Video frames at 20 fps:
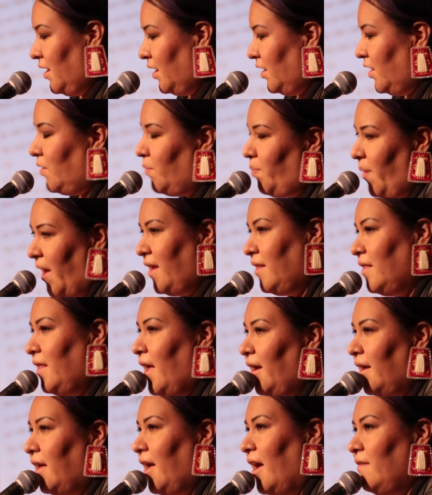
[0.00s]
You paint
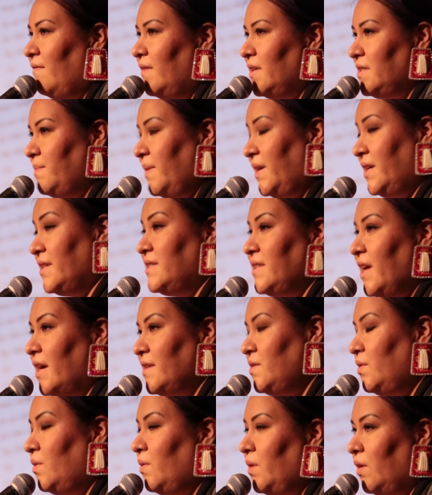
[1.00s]
that canvas because
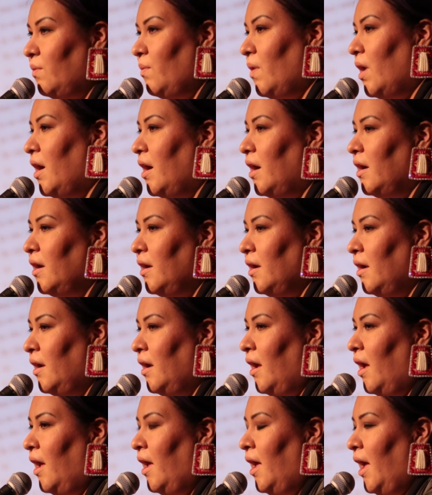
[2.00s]
that's who you are.
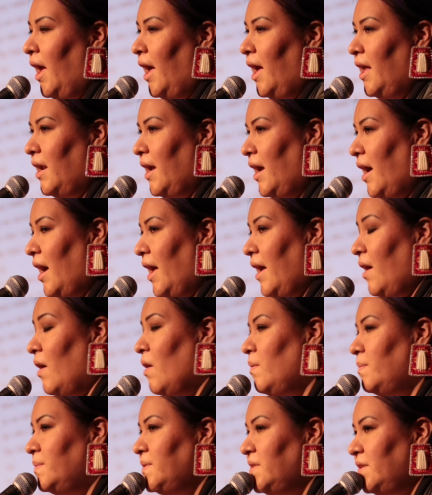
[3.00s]
And I
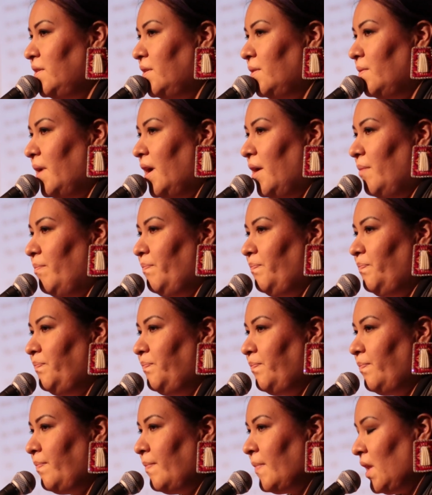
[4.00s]
hope to
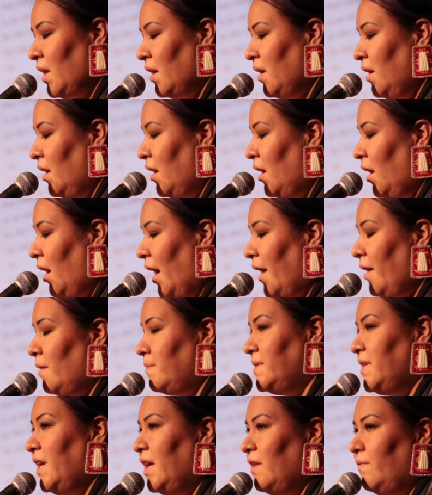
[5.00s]

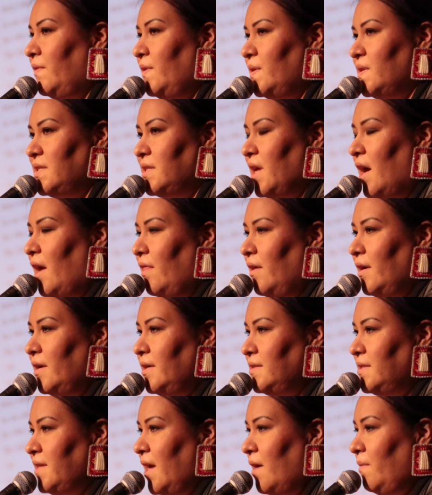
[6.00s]
influence
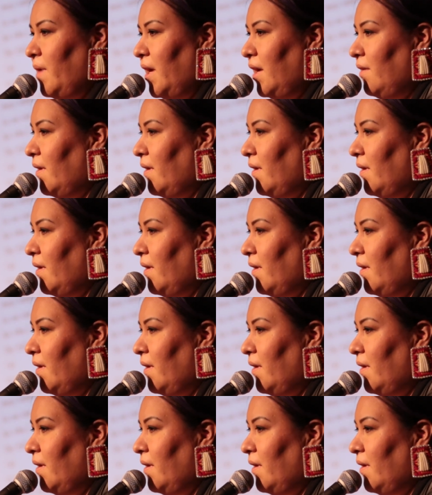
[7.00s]
others that way